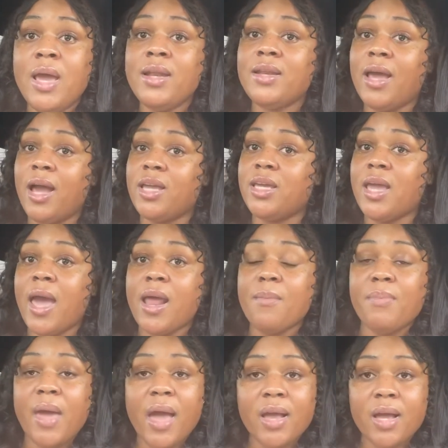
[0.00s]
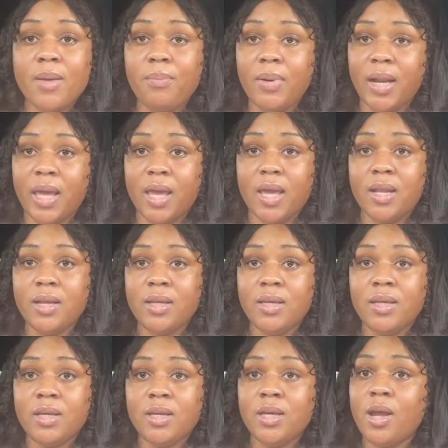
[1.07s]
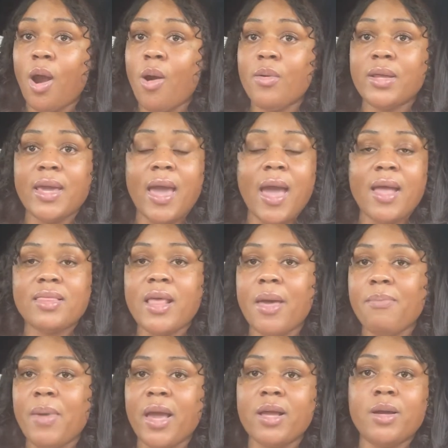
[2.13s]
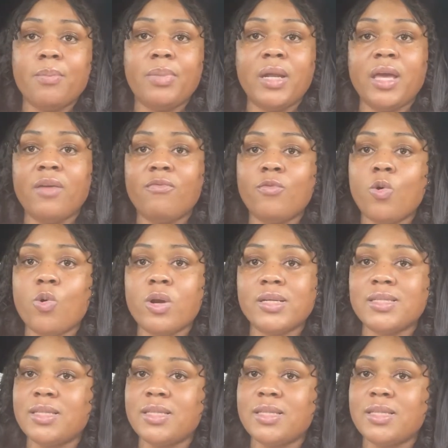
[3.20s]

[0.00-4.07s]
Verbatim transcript: Now he had a backup plan he already had that backup plan for us.